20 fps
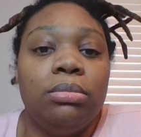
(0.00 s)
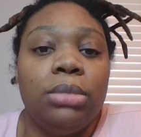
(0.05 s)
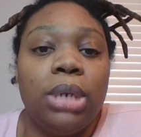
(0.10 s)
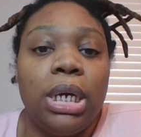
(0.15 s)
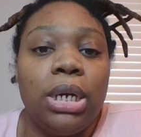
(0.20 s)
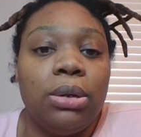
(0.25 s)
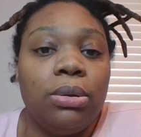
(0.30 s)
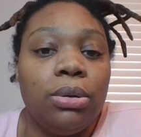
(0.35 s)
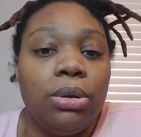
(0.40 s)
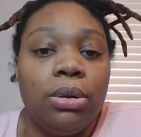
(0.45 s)

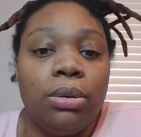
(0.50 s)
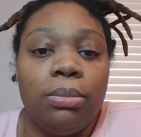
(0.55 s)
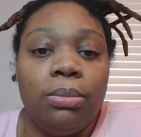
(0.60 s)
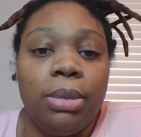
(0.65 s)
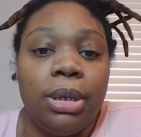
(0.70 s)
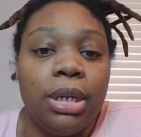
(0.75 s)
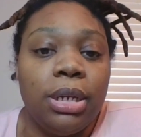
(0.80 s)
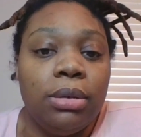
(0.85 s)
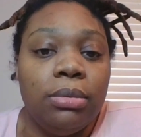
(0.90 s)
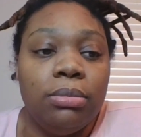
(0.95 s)
I don't know,
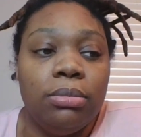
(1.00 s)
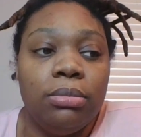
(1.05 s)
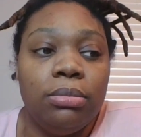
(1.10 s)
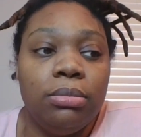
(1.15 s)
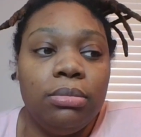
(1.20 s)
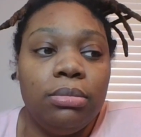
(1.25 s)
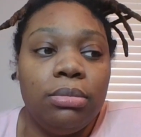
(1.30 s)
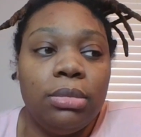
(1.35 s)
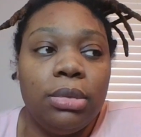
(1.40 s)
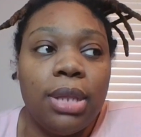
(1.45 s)
but
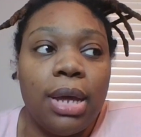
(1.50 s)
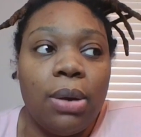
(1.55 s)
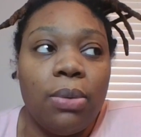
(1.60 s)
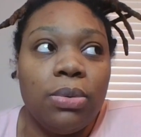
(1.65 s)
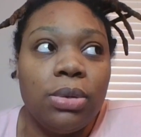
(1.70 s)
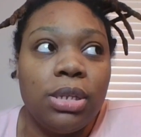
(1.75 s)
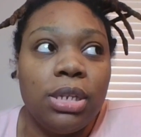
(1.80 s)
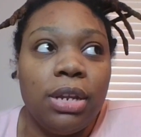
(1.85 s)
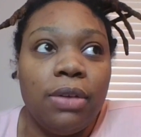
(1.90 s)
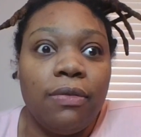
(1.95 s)

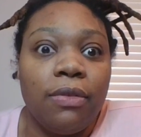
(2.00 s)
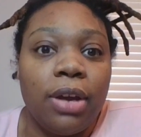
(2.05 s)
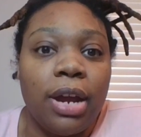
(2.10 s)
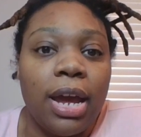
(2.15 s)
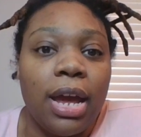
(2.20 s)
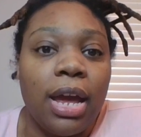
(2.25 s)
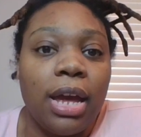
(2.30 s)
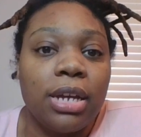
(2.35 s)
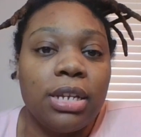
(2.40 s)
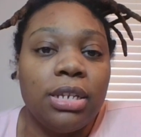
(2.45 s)
that was never
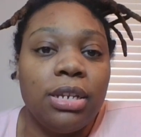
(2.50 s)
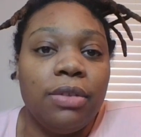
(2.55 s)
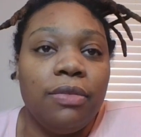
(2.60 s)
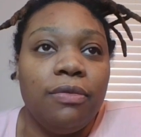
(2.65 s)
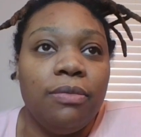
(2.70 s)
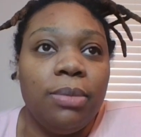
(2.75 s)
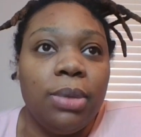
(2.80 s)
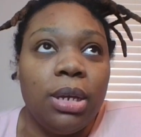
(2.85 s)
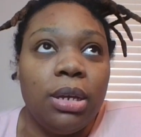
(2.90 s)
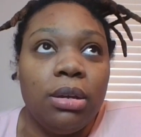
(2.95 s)
asked
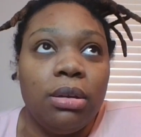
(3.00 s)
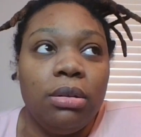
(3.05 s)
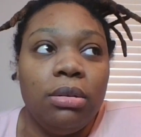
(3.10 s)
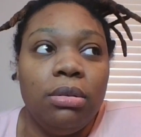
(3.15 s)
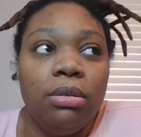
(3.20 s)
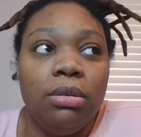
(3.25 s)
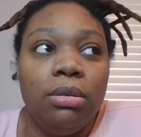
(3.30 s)
of me.